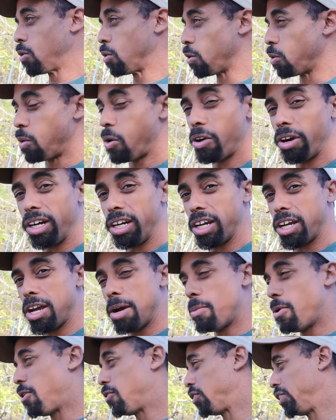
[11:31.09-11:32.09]
were wanting to
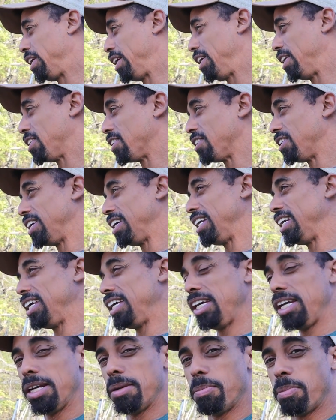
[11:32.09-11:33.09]
come over here and
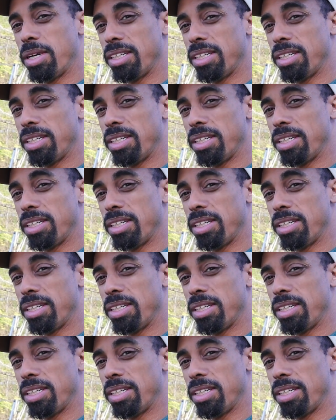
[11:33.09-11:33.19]
eat.